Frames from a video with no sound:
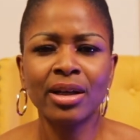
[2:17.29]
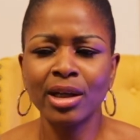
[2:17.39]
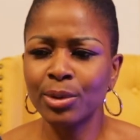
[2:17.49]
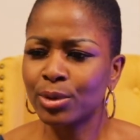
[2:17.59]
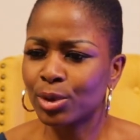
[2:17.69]

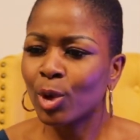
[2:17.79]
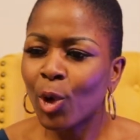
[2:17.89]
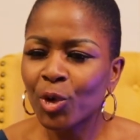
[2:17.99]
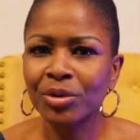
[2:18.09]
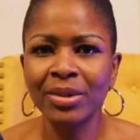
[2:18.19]
It would
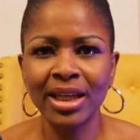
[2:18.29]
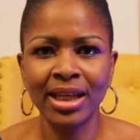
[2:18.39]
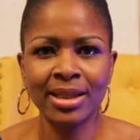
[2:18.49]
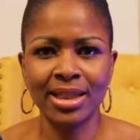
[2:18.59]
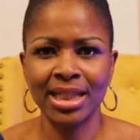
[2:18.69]
talk me
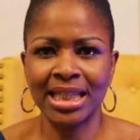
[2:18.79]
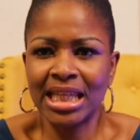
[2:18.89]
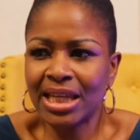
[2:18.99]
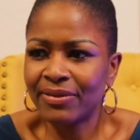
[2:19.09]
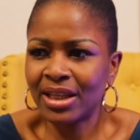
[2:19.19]
into
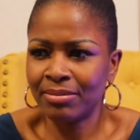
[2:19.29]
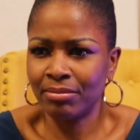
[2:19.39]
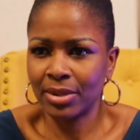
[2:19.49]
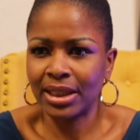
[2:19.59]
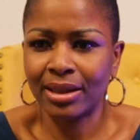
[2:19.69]
giving
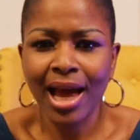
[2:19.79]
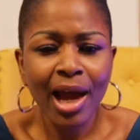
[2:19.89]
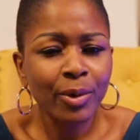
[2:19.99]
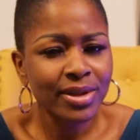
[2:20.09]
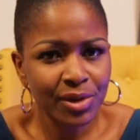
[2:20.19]
him money. I
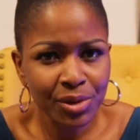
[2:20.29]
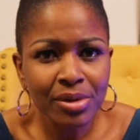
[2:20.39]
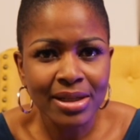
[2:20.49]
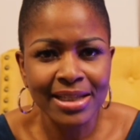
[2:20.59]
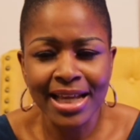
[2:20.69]
was a
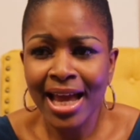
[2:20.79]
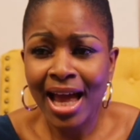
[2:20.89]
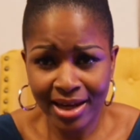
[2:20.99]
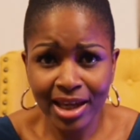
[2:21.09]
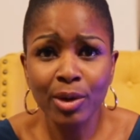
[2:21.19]
student
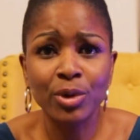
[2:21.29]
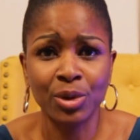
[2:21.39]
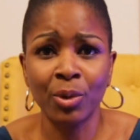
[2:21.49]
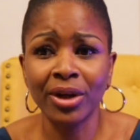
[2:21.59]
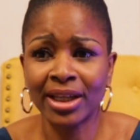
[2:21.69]
and he was
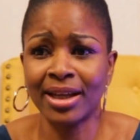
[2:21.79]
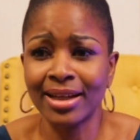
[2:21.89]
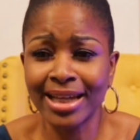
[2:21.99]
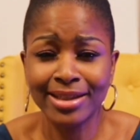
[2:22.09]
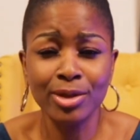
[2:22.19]
working
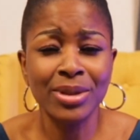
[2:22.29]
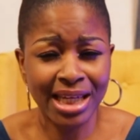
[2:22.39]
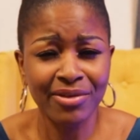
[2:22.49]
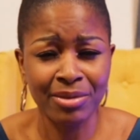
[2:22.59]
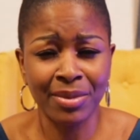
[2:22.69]
and I still
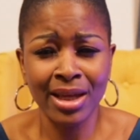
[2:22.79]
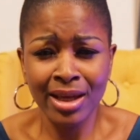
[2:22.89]
gave him.